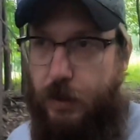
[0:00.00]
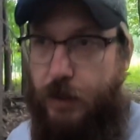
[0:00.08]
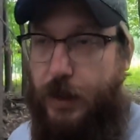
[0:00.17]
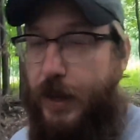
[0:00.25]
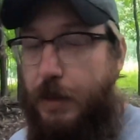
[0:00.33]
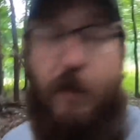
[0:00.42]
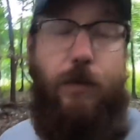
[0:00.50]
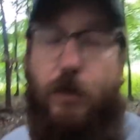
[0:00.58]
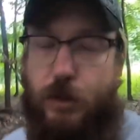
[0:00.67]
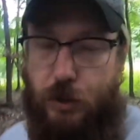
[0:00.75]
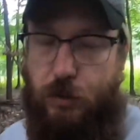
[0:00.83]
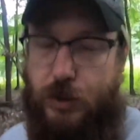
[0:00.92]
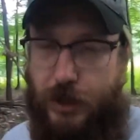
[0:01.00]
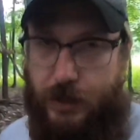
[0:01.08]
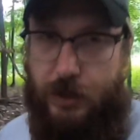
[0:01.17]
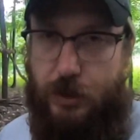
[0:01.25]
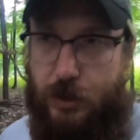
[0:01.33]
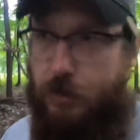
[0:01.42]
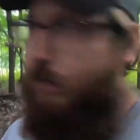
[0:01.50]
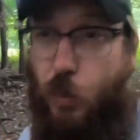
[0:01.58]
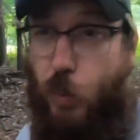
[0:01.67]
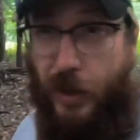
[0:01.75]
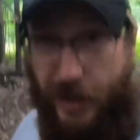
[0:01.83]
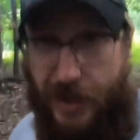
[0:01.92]
I got my first goose last year.
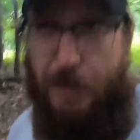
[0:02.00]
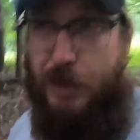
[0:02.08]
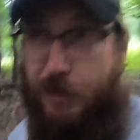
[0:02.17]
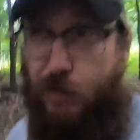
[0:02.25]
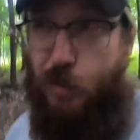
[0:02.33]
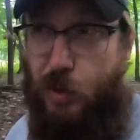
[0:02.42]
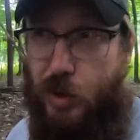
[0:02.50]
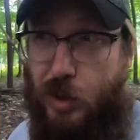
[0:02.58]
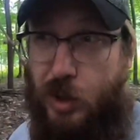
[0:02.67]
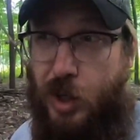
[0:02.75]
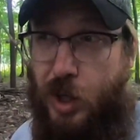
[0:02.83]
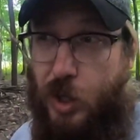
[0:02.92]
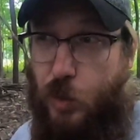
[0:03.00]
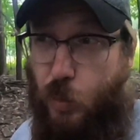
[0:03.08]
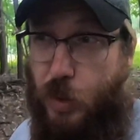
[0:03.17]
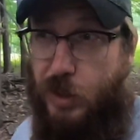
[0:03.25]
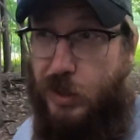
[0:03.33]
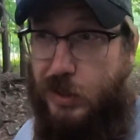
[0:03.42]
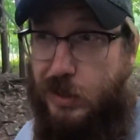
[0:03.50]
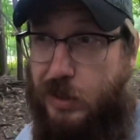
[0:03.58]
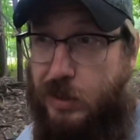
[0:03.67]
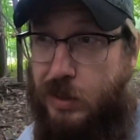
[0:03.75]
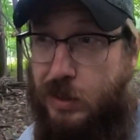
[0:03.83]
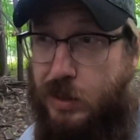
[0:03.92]
What I opted for was